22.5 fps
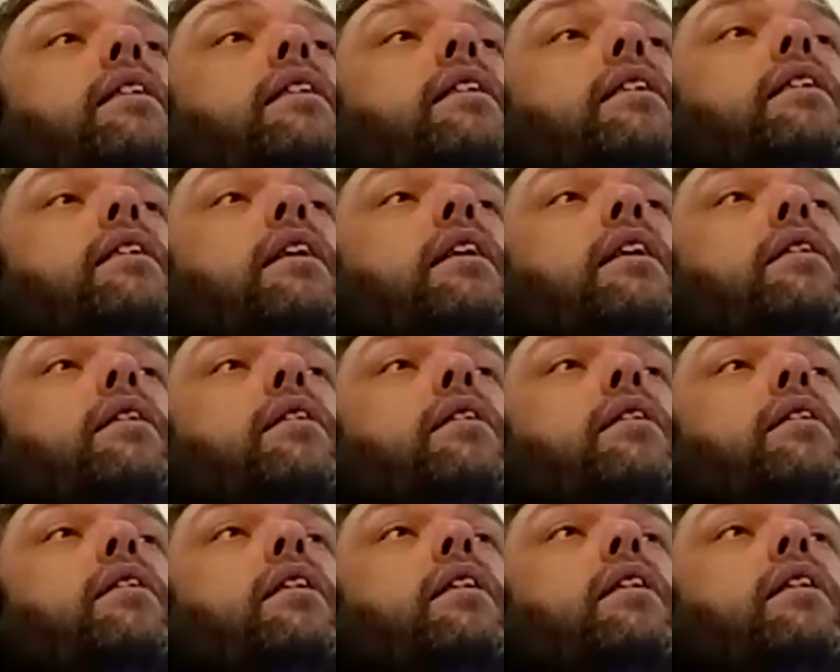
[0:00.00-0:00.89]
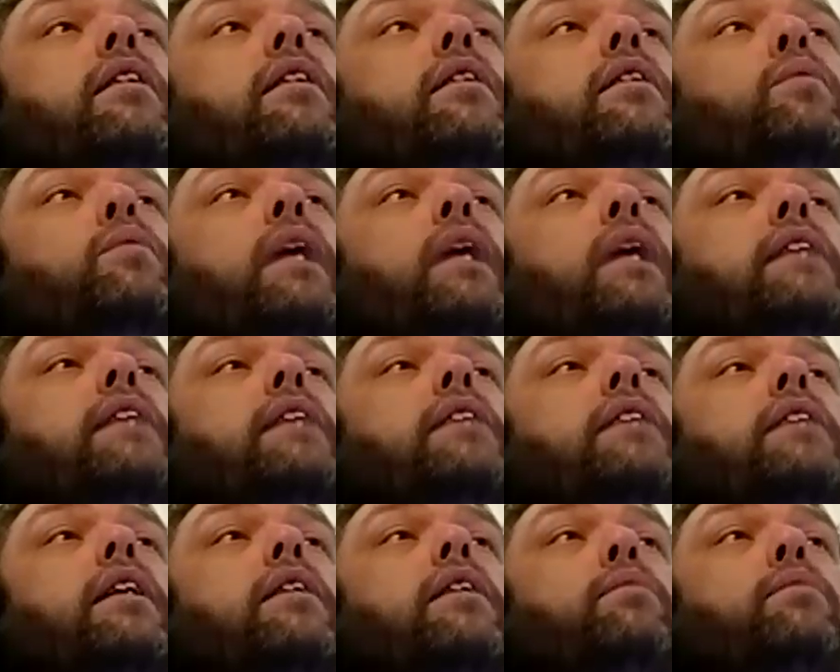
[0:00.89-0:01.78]
When I
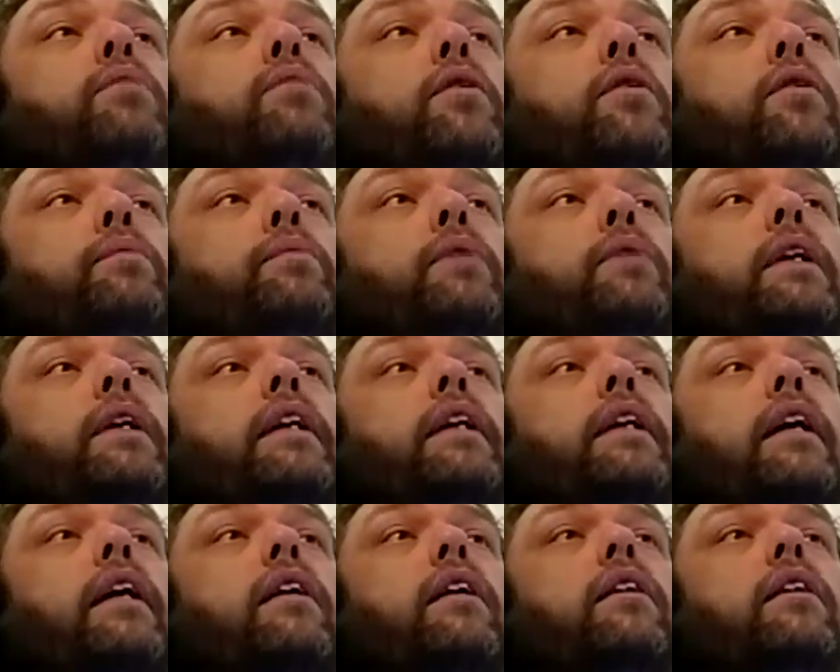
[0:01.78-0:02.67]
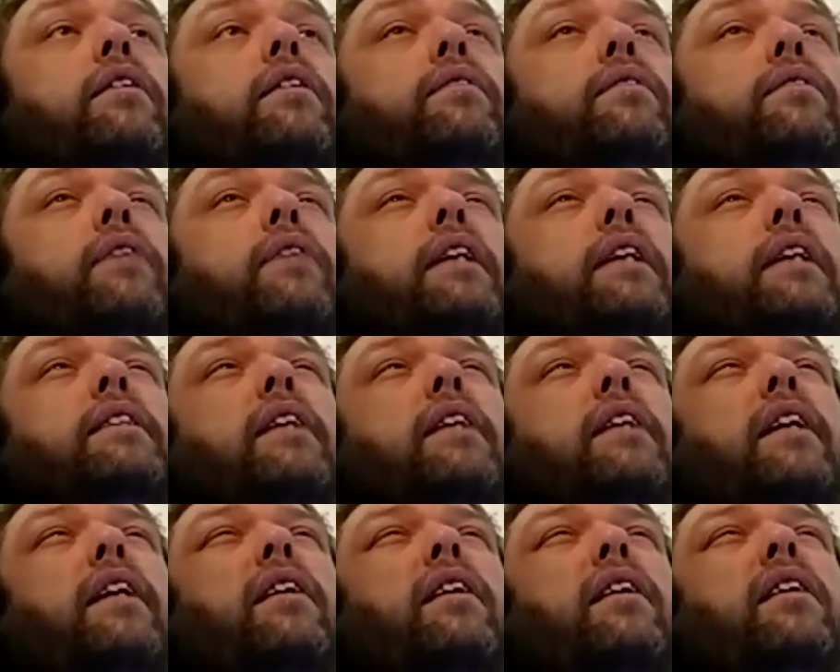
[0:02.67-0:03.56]
say inappropriate, that clarifies
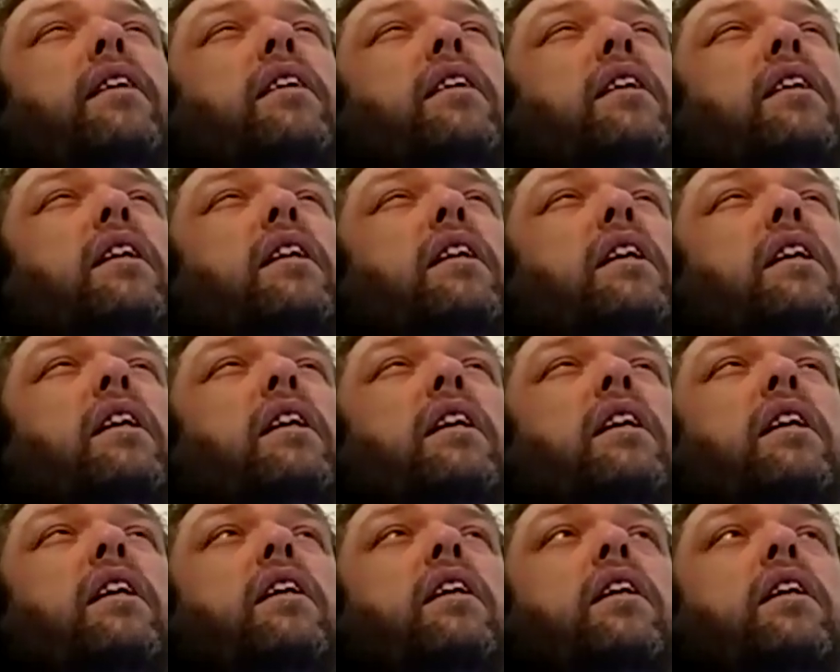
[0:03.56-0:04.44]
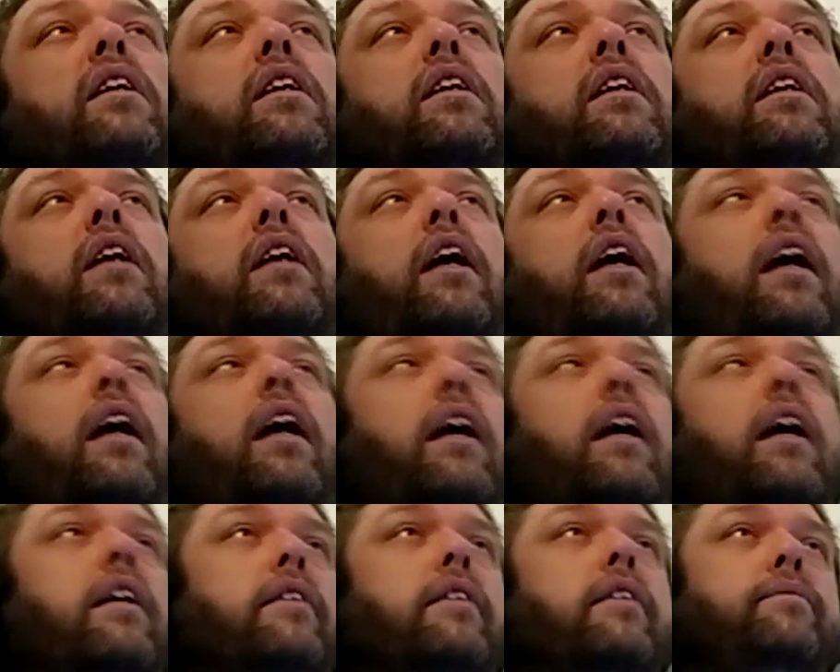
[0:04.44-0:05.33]
like he
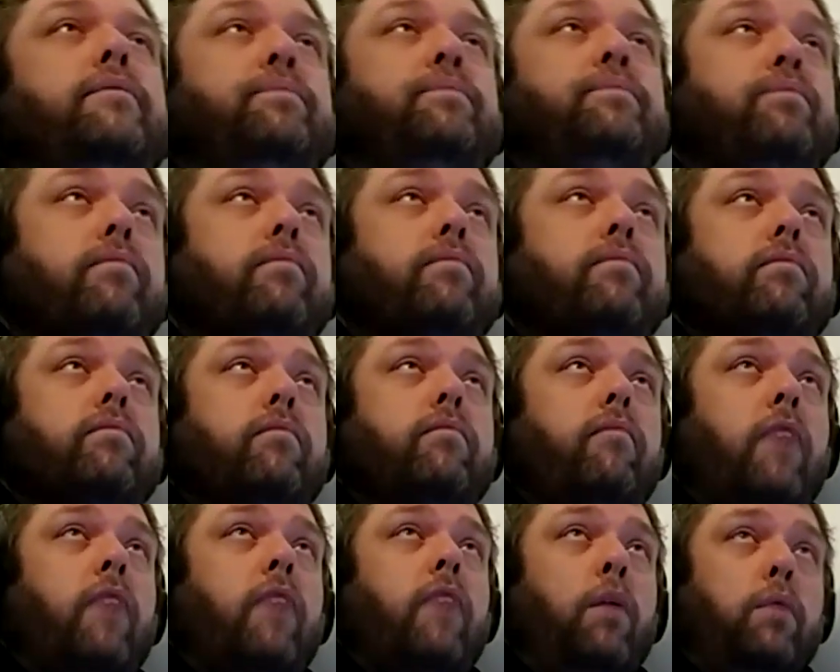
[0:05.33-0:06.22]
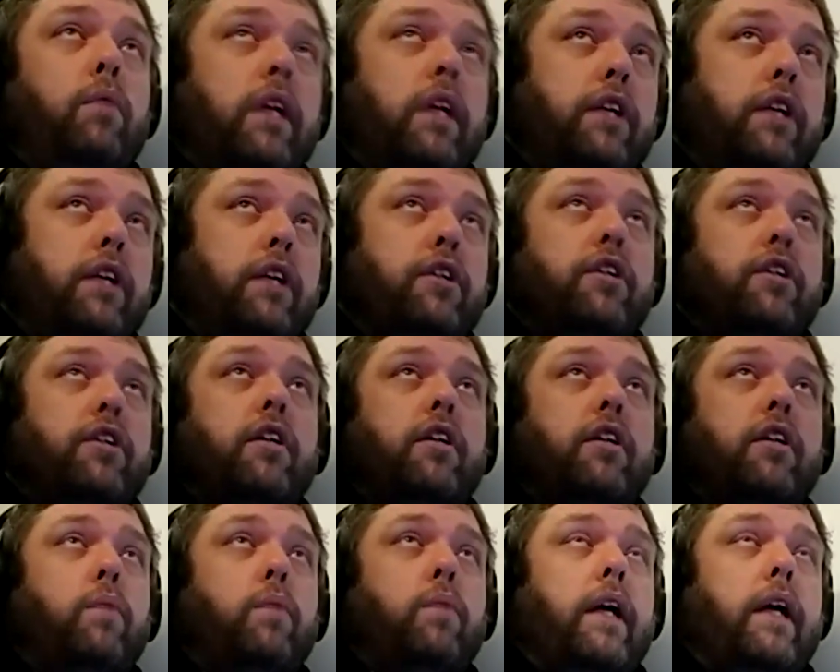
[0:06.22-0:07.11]
had a
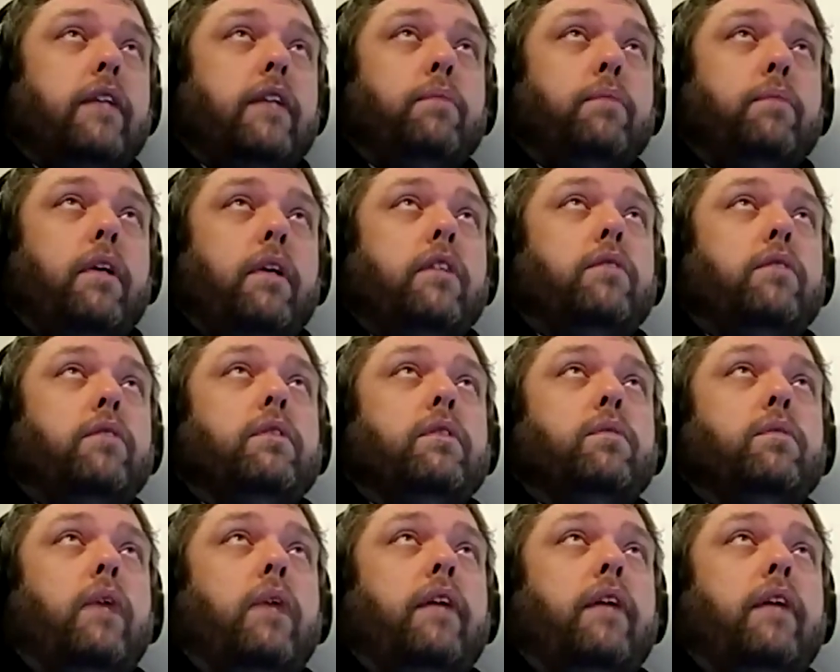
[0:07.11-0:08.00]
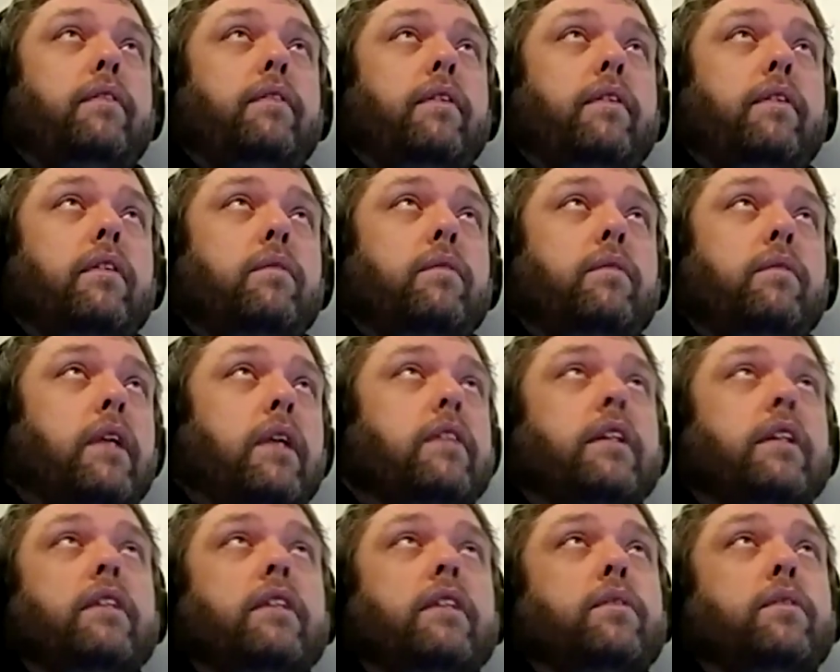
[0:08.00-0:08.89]
relationship while he's married to his wife. Not
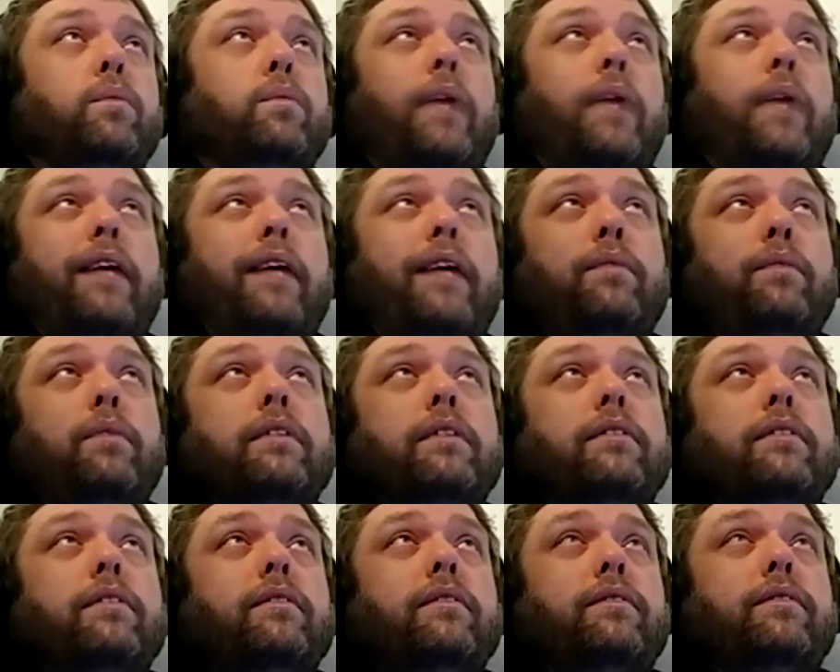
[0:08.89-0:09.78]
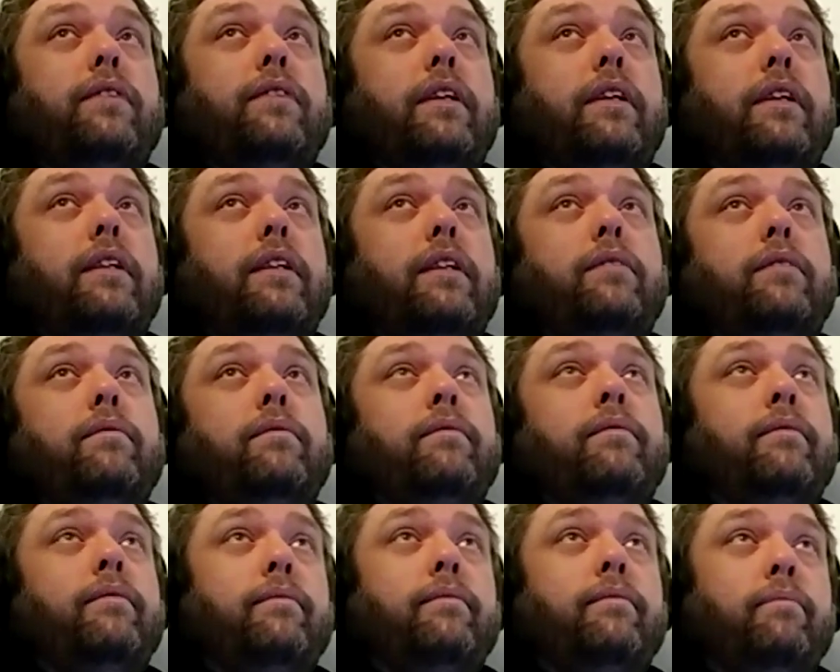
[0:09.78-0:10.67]
saying his wife wasn't fucking
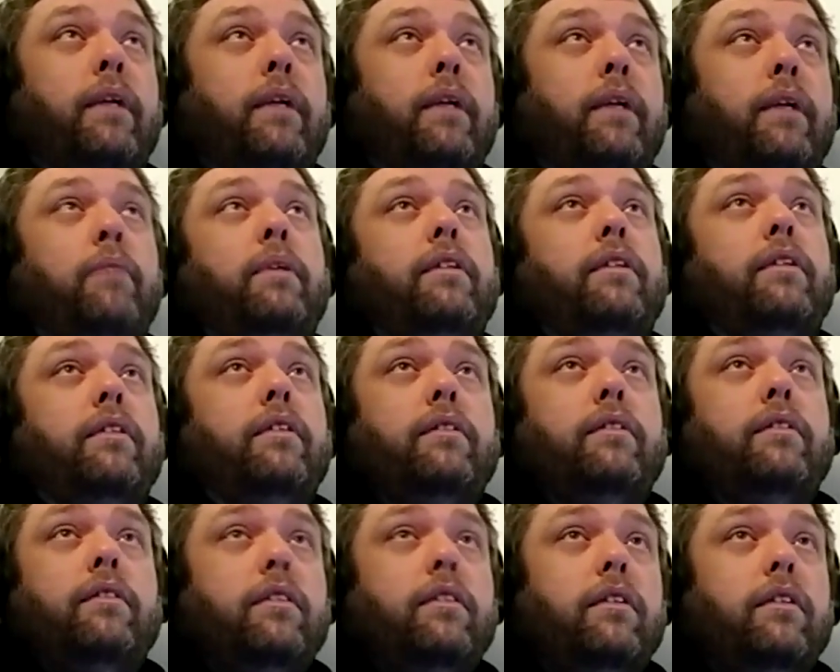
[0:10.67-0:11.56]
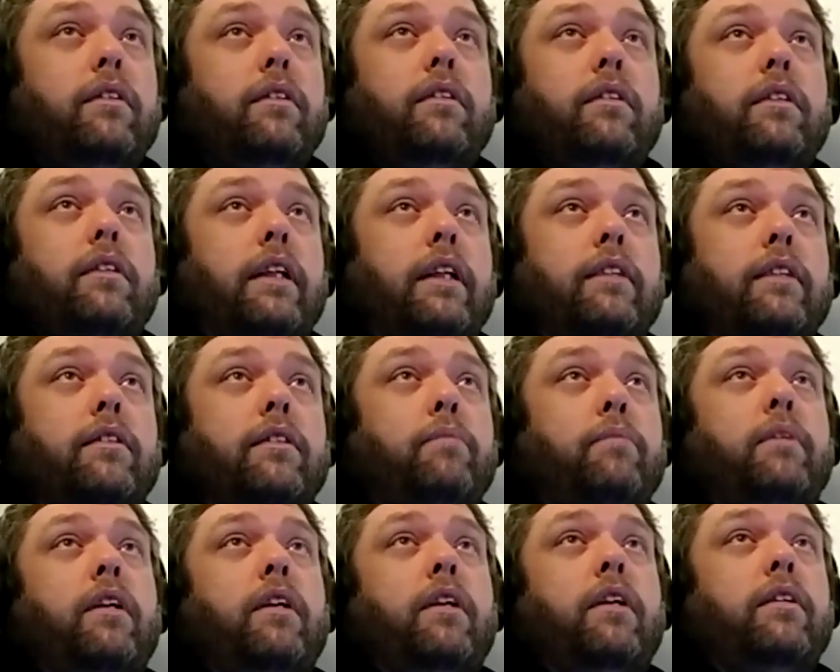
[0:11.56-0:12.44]
maybe getting
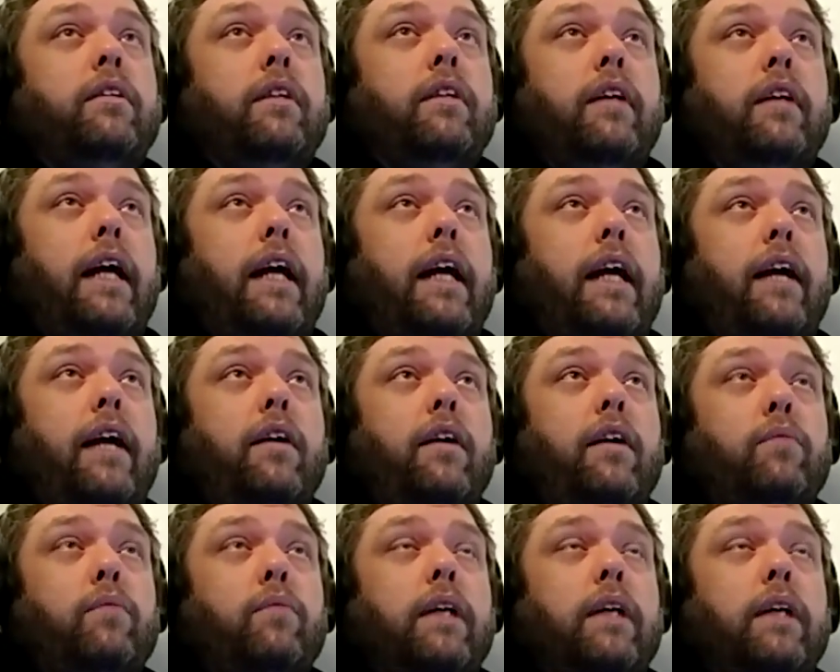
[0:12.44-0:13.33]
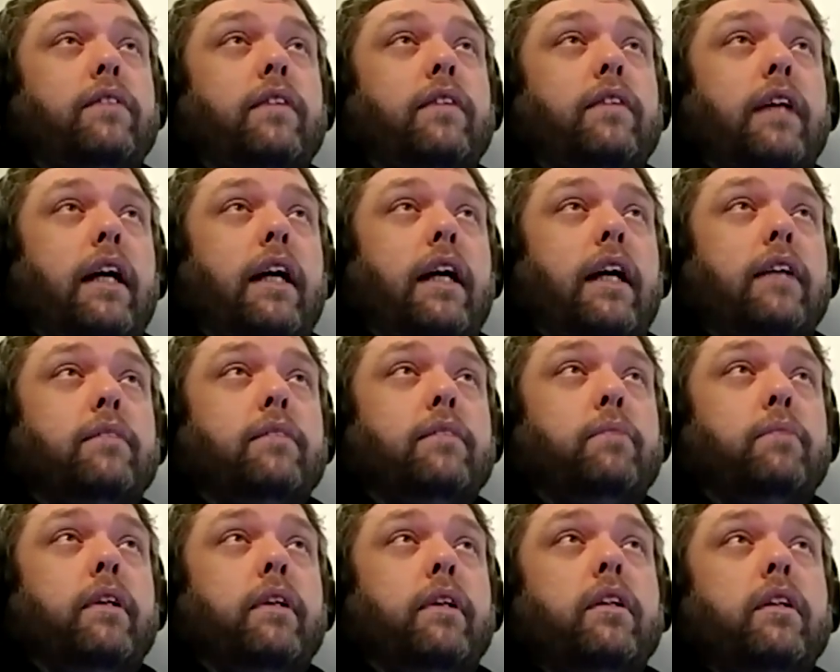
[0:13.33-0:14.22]
some young wrestling ass, but